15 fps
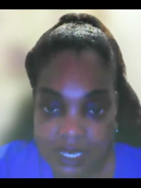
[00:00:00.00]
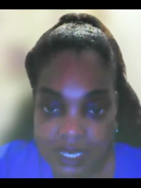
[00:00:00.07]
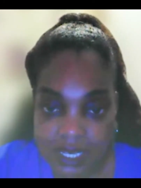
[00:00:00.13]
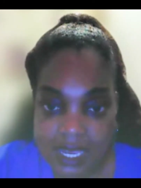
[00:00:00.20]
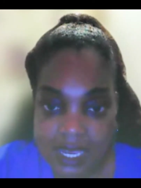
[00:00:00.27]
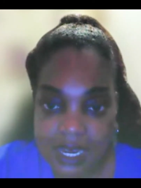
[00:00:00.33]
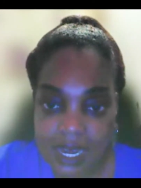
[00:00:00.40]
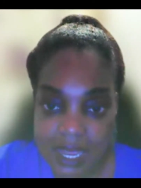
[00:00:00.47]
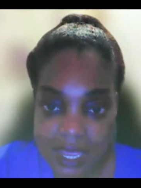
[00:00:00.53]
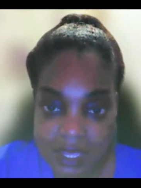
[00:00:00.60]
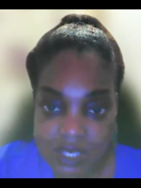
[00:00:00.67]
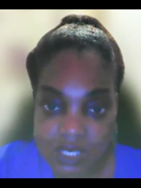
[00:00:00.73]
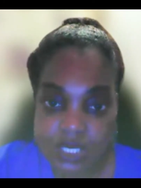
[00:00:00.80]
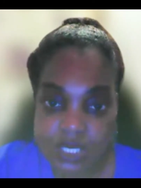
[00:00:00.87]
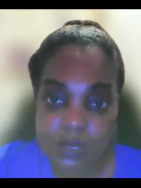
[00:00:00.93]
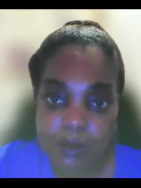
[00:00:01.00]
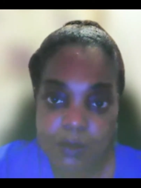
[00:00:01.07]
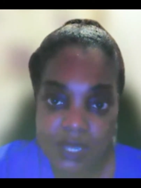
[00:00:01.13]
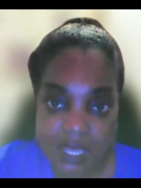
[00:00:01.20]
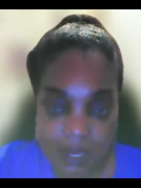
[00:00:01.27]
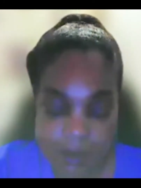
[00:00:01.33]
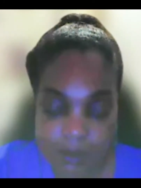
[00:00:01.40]
and not just
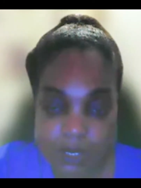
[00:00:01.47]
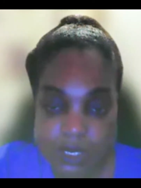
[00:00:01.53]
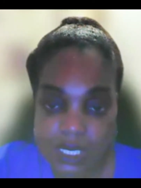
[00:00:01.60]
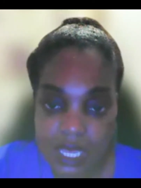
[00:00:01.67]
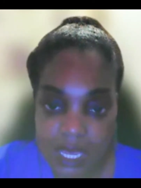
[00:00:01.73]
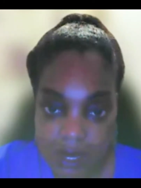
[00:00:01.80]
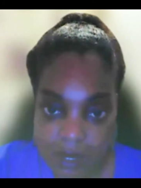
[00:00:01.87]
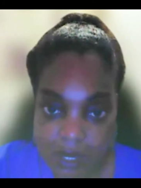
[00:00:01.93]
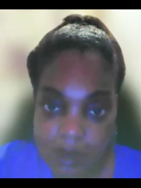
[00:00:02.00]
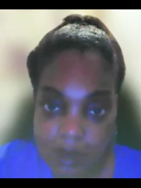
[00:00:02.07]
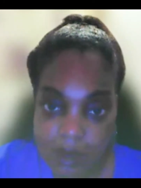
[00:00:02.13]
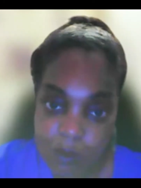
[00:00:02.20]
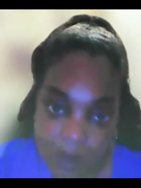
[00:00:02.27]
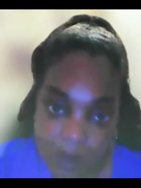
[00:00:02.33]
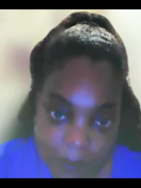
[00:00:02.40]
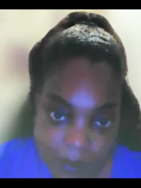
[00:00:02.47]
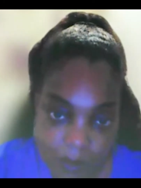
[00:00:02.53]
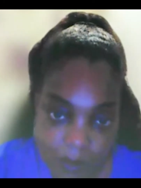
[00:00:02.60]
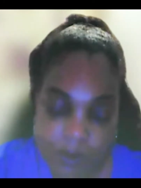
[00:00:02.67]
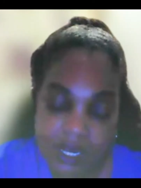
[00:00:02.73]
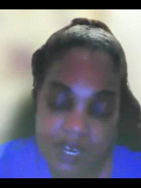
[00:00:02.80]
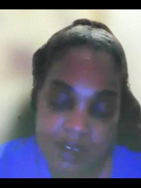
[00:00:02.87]
be able to carry a
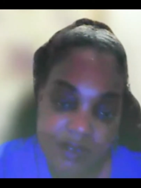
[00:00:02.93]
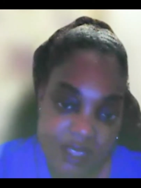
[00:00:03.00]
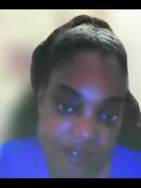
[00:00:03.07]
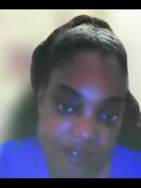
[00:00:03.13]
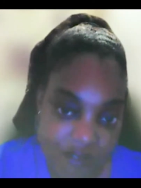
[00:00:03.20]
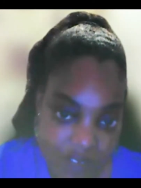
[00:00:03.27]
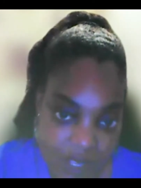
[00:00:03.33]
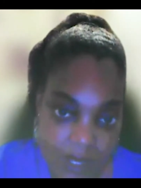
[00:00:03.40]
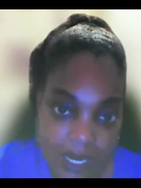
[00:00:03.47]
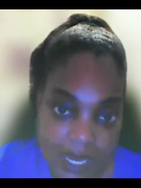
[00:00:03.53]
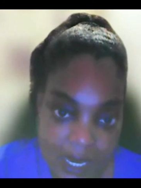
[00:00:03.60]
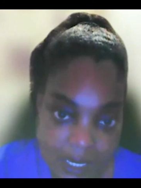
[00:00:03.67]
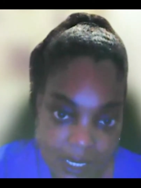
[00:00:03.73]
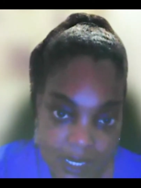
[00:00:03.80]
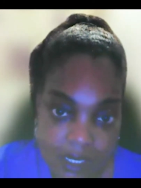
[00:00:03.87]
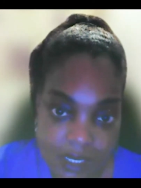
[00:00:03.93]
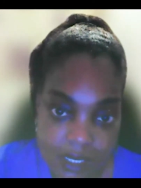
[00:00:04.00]
weapon whenever they feel like it.